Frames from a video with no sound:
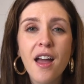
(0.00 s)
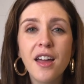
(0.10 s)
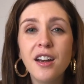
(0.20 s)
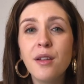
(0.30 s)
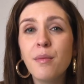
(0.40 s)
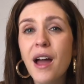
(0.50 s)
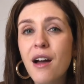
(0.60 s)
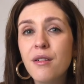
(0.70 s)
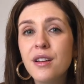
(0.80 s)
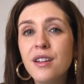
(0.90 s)
And an
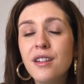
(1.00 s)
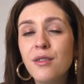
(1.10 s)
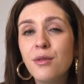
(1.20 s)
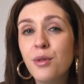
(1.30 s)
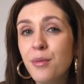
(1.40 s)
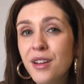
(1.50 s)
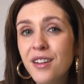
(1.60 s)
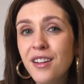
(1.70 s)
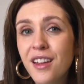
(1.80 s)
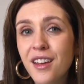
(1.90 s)
empowered
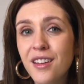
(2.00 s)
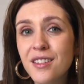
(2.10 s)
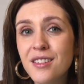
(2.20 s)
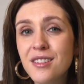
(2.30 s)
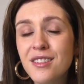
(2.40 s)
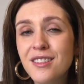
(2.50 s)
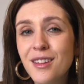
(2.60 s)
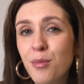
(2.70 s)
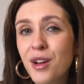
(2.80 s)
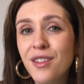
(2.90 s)
woman is
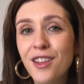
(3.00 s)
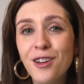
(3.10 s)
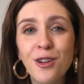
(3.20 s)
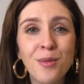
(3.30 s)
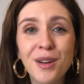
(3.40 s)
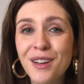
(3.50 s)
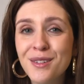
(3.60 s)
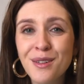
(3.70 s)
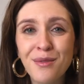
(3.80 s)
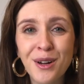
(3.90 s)
someone that nobody
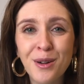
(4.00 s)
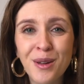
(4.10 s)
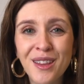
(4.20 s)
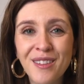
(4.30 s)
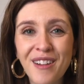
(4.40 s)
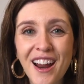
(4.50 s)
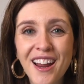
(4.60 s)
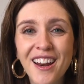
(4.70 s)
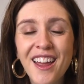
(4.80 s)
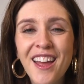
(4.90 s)
else can fuck with,
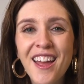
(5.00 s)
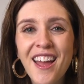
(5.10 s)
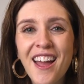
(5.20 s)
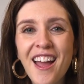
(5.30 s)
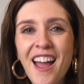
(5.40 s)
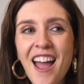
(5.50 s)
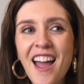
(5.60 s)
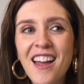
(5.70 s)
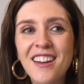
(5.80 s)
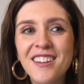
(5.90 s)
right?
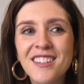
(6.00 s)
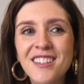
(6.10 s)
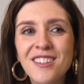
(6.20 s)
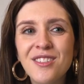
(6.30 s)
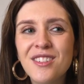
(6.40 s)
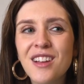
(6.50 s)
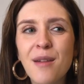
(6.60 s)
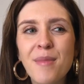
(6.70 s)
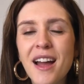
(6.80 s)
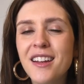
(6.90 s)
And you just
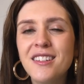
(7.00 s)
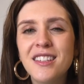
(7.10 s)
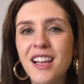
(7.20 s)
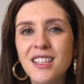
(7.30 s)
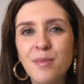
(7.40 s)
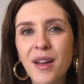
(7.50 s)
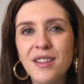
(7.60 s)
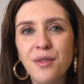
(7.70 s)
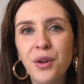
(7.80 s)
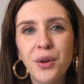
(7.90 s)
come back into that
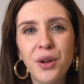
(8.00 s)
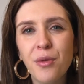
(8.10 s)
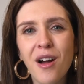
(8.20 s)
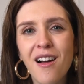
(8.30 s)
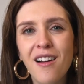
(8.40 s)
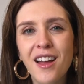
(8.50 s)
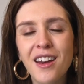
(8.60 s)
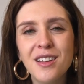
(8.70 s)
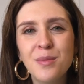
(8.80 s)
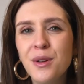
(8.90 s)
space of who you are.
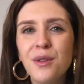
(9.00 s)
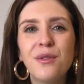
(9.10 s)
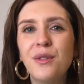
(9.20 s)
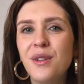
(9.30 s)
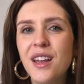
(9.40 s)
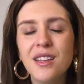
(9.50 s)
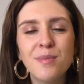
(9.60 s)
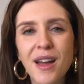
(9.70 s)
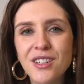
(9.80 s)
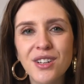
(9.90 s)
And it's beautiful and it's
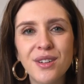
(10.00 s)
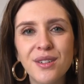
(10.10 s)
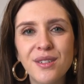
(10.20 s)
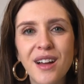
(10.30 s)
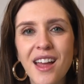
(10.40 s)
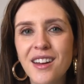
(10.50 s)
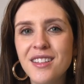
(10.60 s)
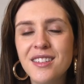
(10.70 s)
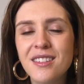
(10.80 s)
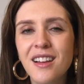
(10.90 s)
magical and
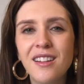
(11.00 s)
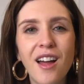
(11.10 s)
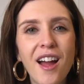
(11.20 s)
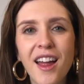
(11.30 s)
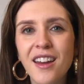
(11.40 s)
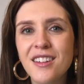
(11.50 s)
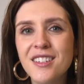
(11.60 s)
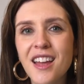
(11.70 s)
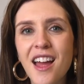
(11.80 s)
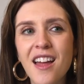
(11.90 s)
it's
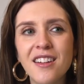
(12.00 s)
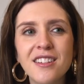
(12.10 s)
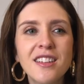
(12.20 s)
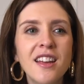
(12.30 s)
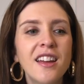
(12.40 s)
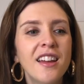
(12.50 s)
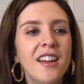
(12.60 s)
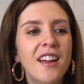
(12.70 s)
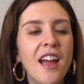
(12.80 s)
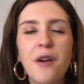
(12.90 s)
aligned and
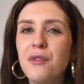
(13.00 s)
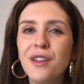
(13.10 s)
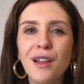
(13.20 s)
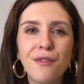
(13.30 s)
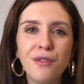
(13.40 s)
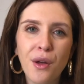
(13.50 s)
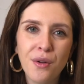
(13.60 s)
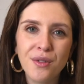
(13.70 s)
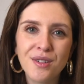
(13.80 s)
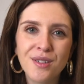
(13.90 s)
everything
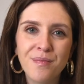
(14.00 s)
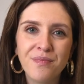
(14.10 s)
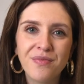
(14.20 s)
flows.